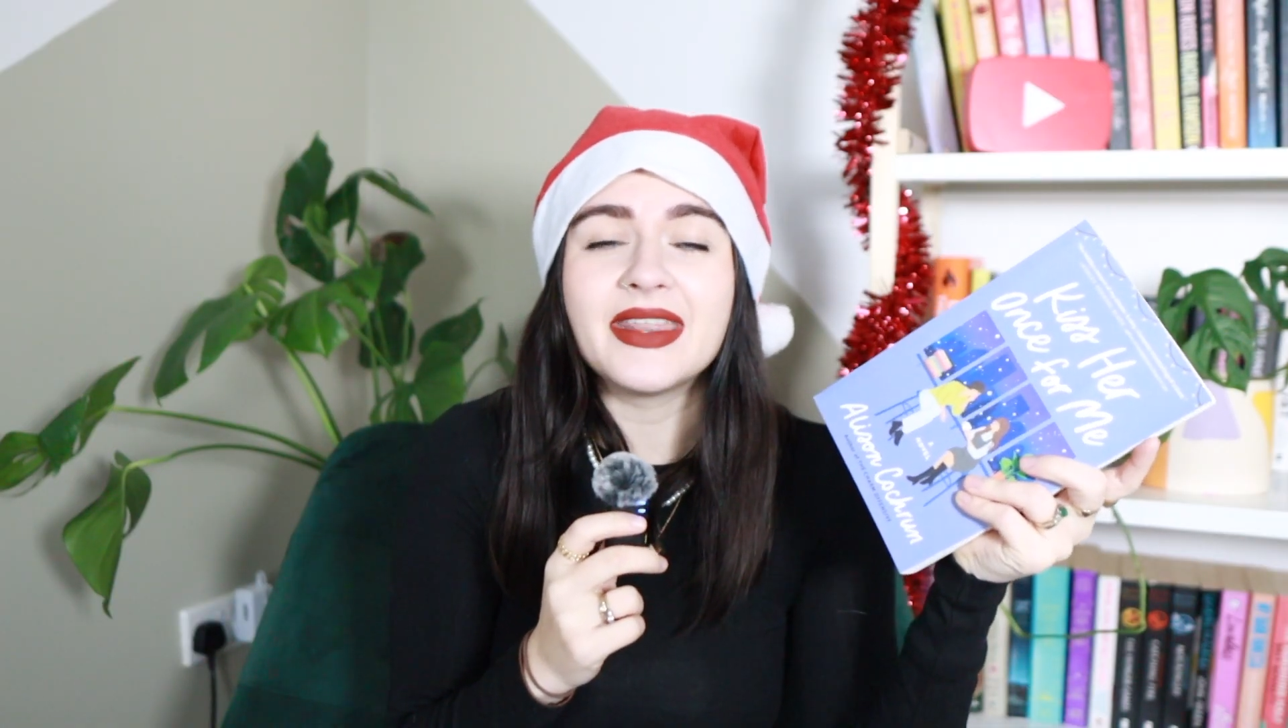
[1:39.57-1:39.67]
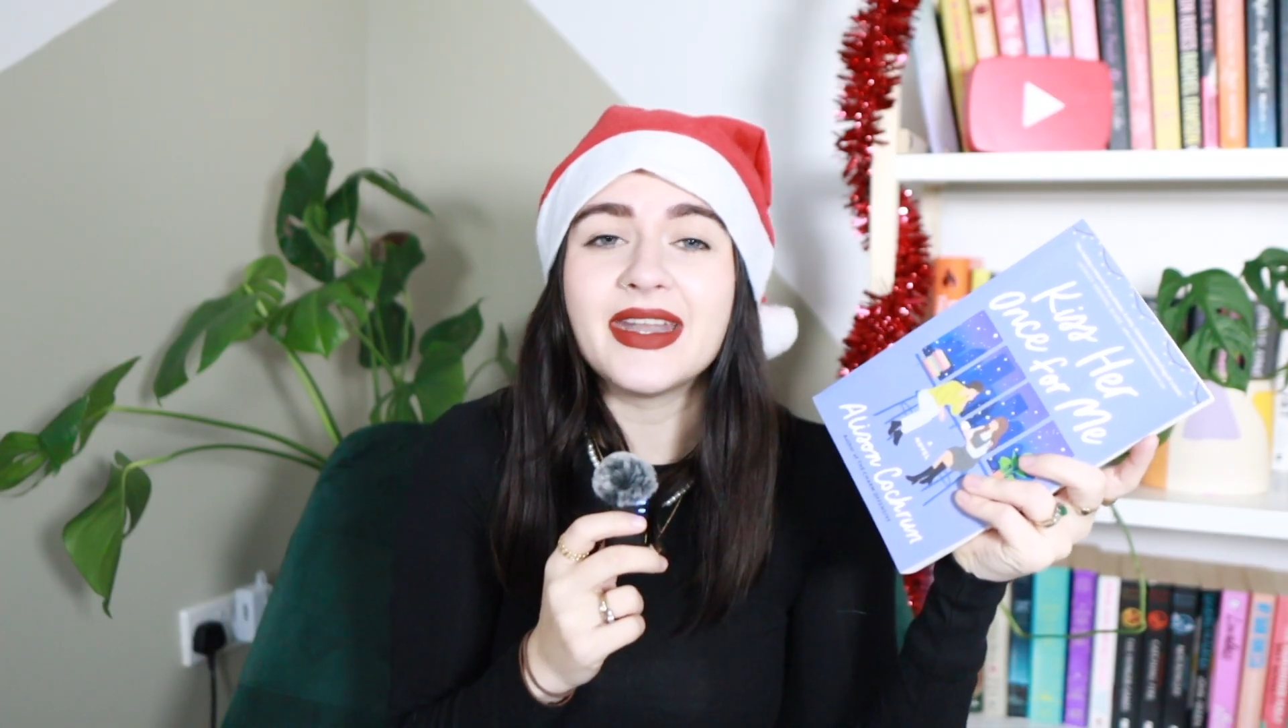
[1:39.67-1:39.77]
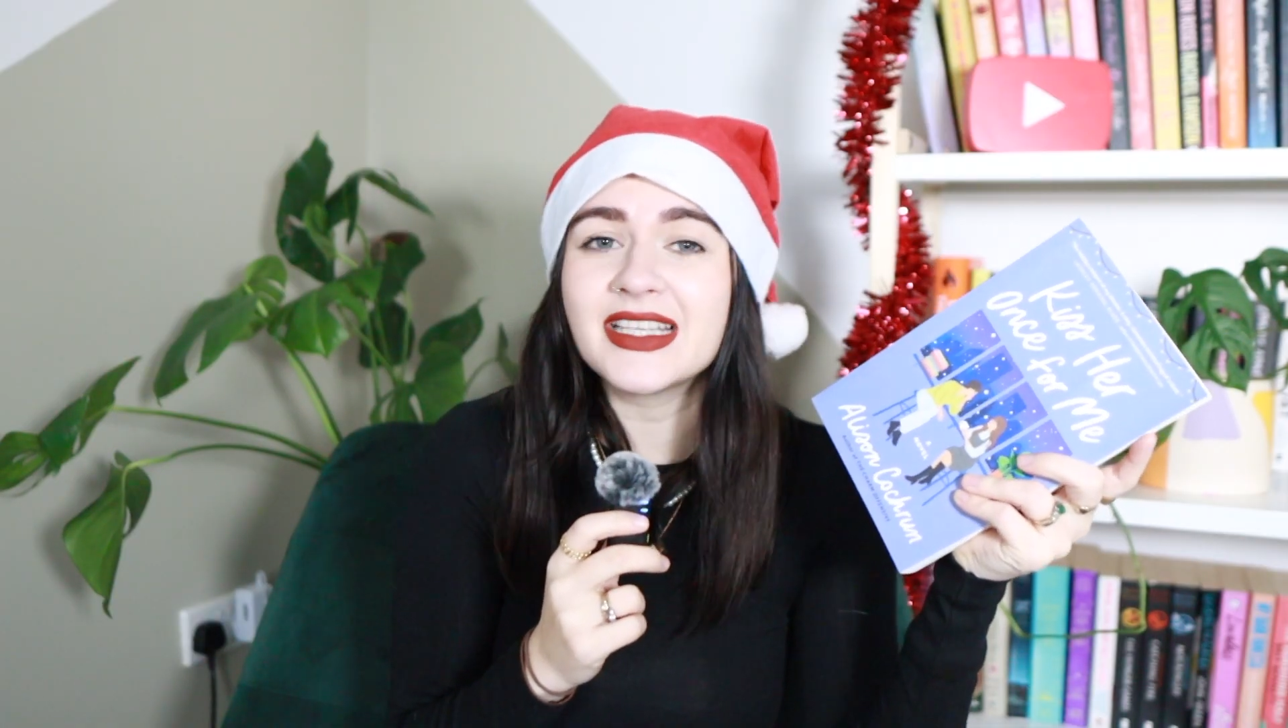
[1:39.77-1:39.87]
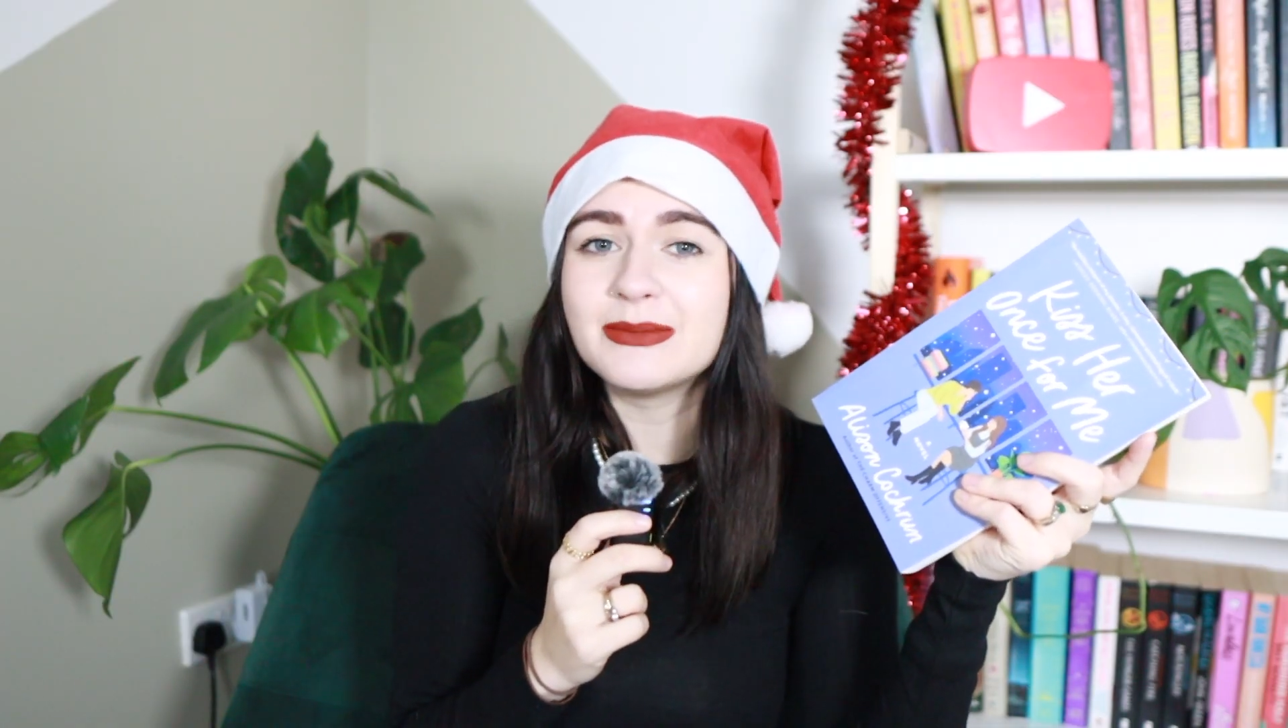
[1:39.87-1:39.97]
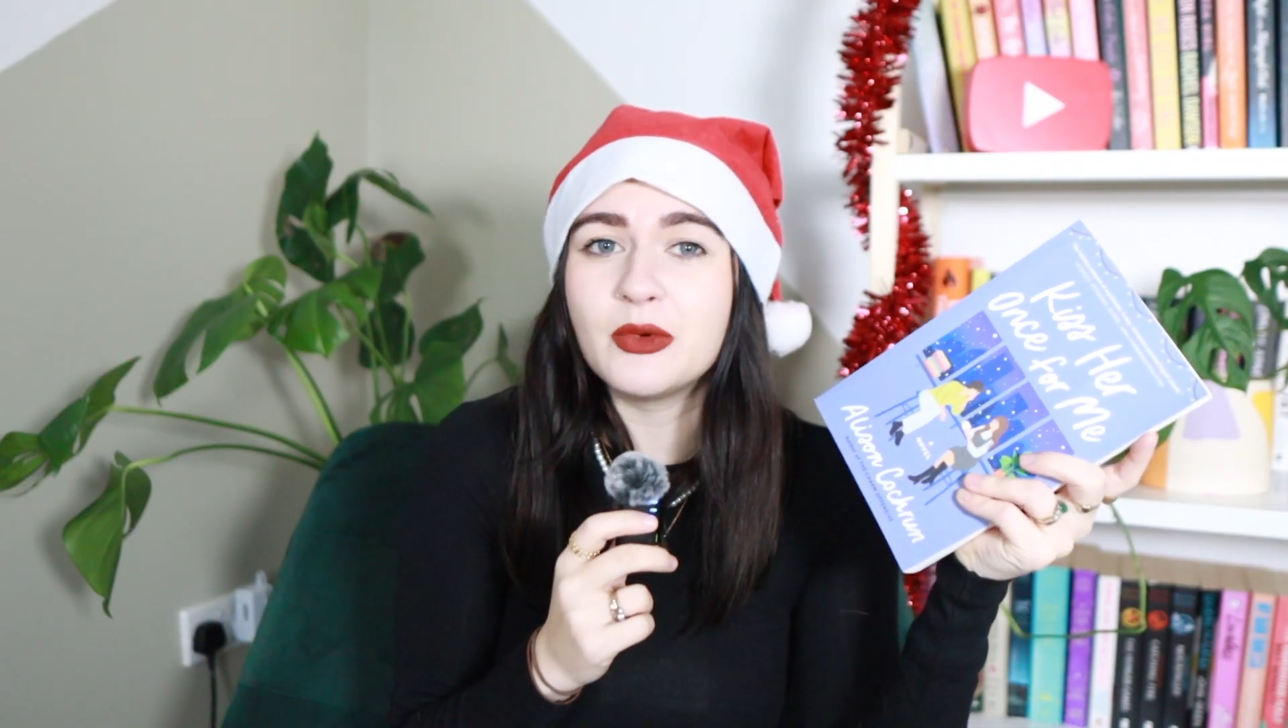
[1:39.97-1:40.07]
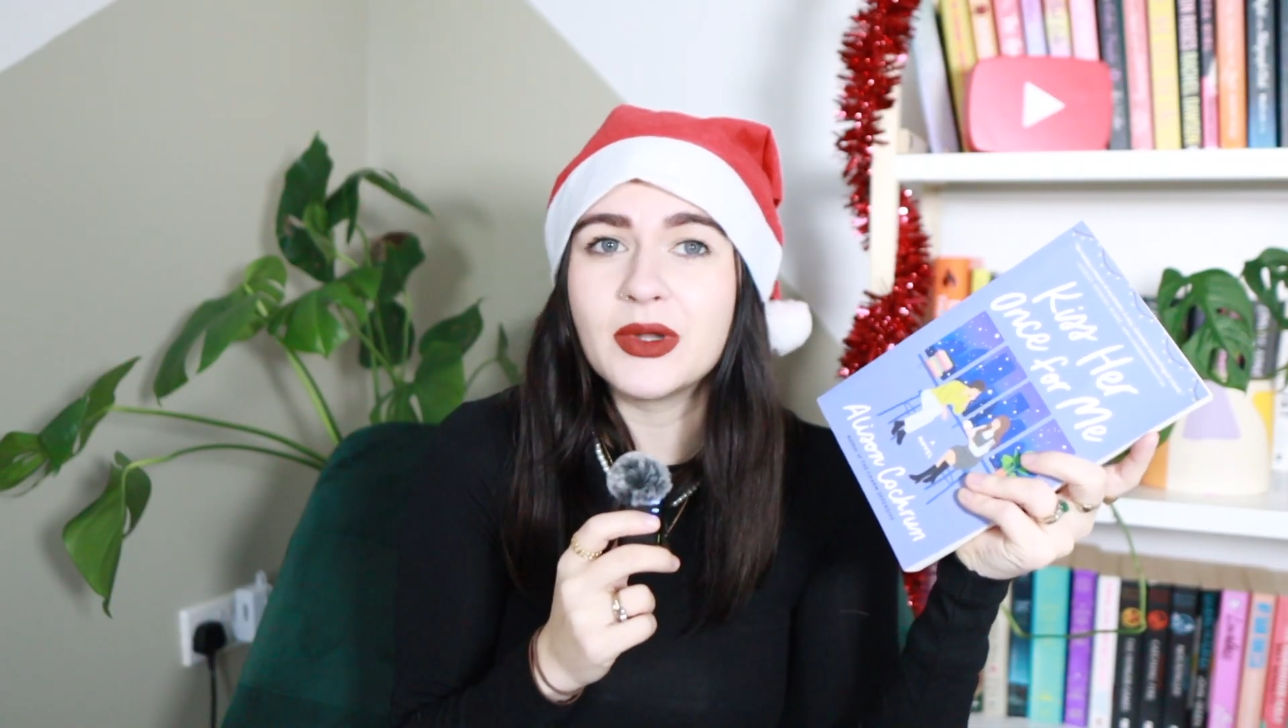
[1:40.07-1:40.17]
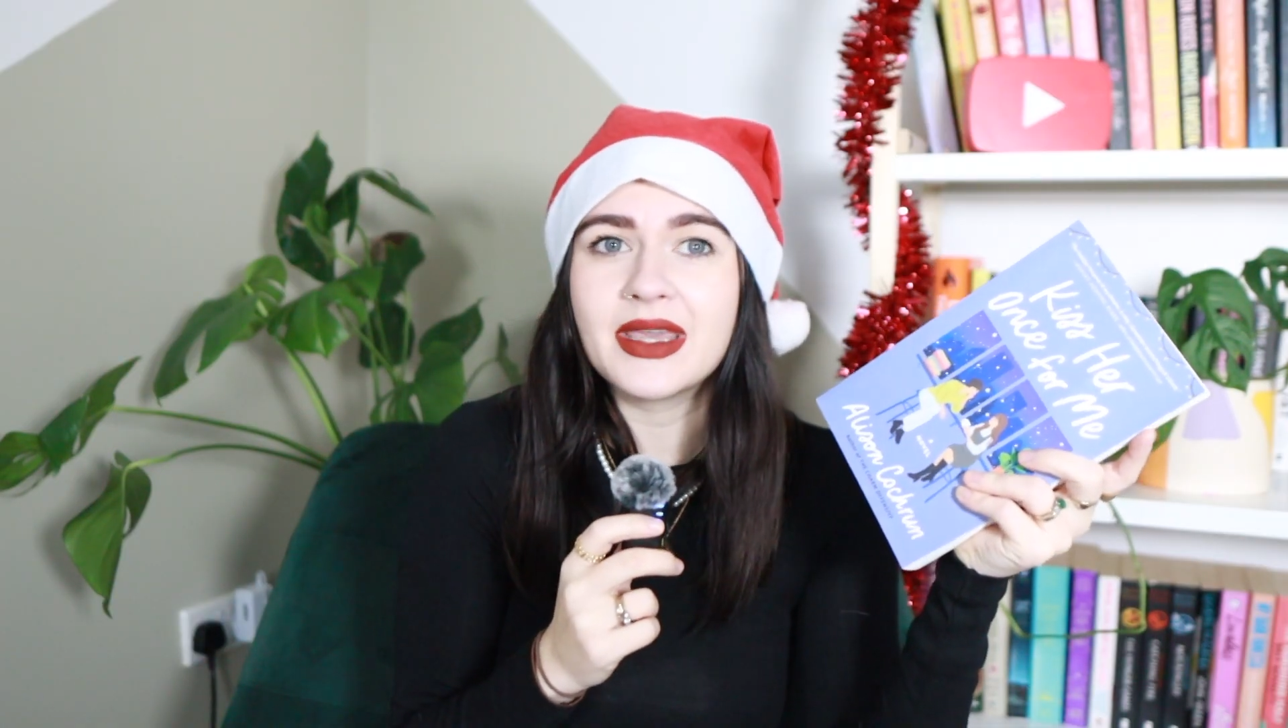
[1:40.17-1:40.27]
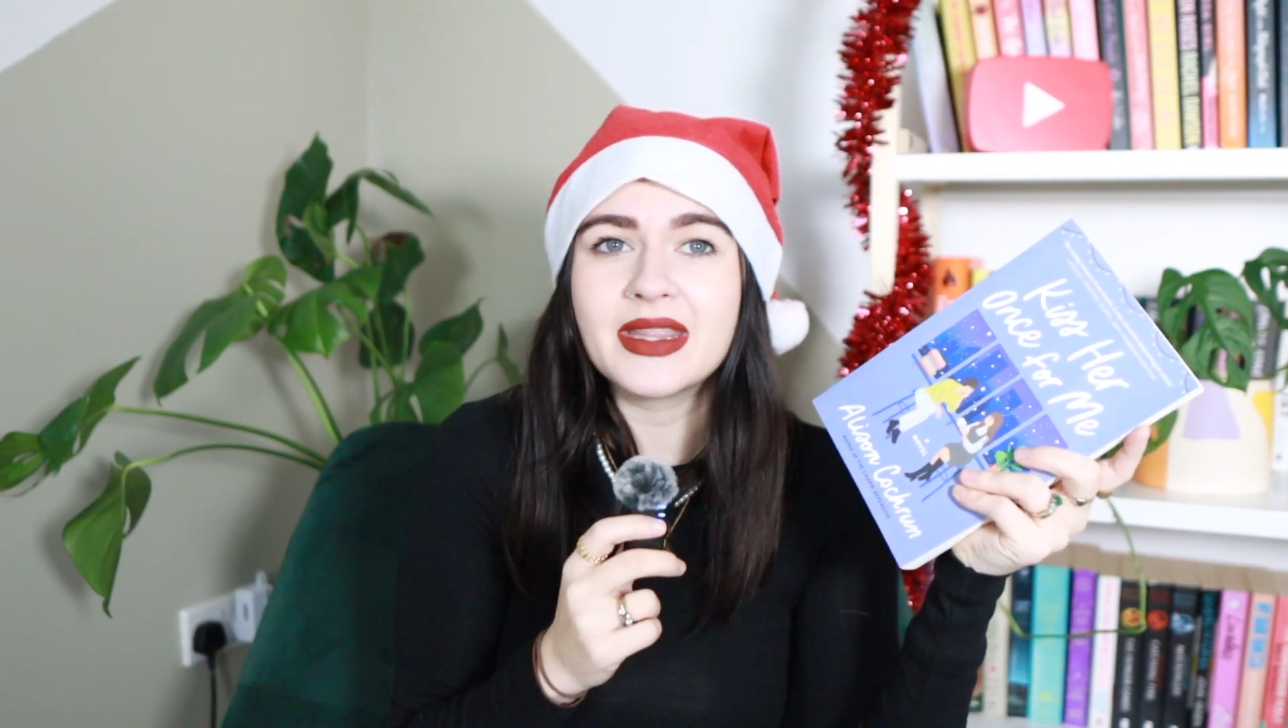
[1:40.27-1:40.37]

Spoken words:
the next morning,